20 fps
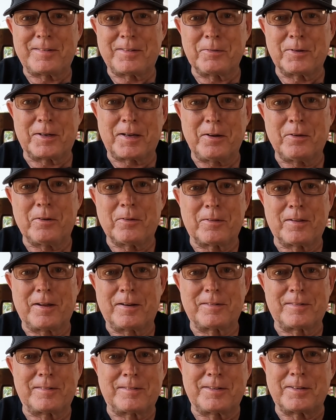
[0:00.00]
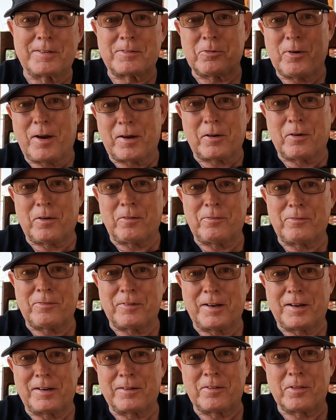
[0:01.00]
a kill, they just drag it
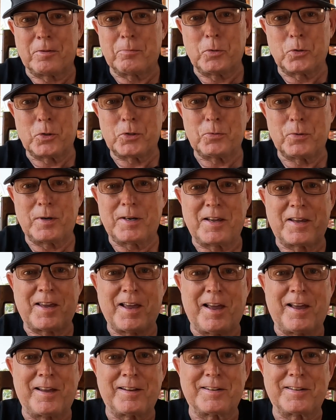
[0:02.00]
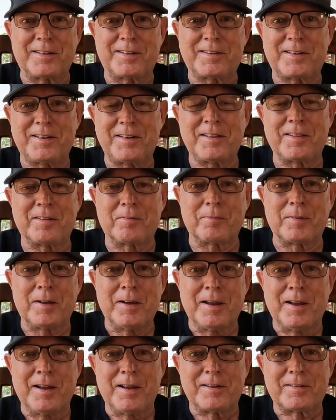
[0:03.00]
off into the bush where you can't see them.
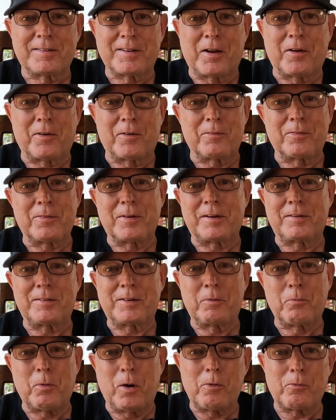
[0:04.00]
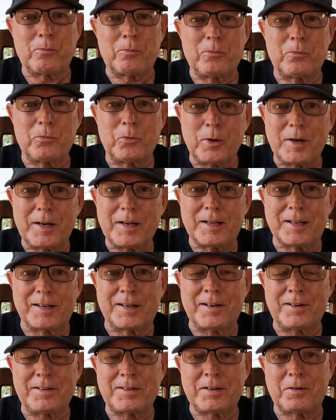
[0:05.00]
So you won't really
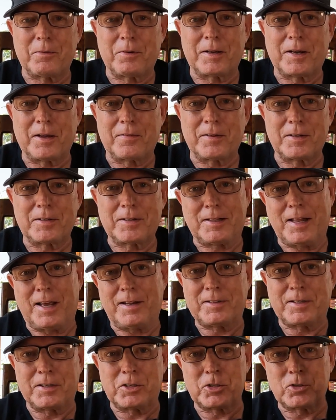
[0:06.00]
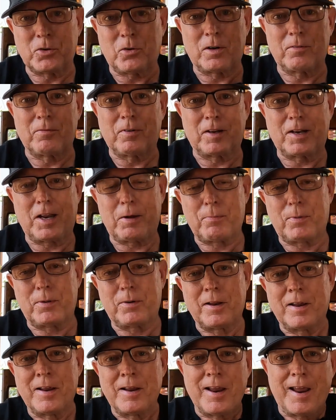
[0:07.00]
necessarily get this classic shot of a
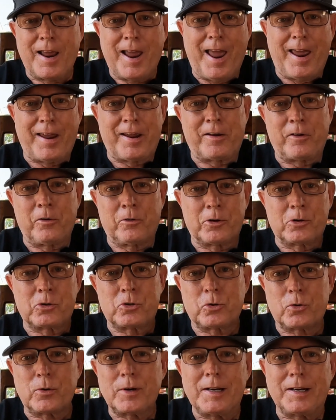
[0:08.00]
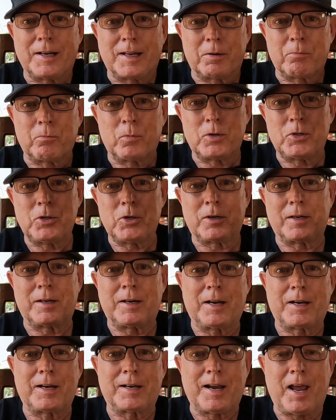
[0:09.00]
leopard hanging on a tree limb, which you can
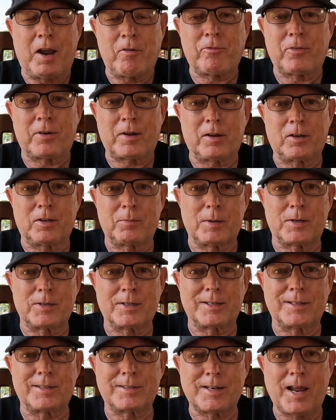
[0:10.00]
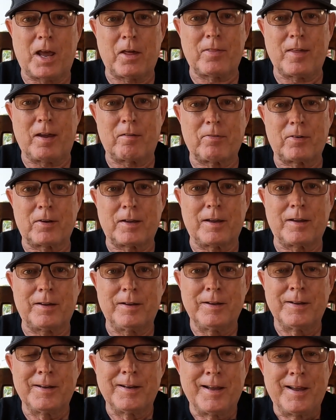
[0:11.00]
get in Africa, especially South Africa,
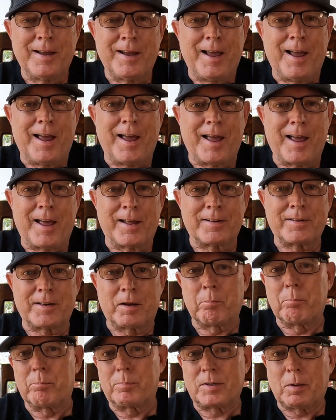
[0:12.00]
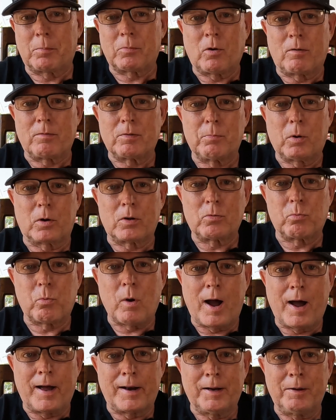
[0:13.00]
and sometimes
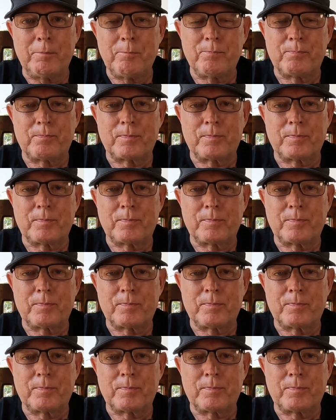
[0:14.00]
Botswana,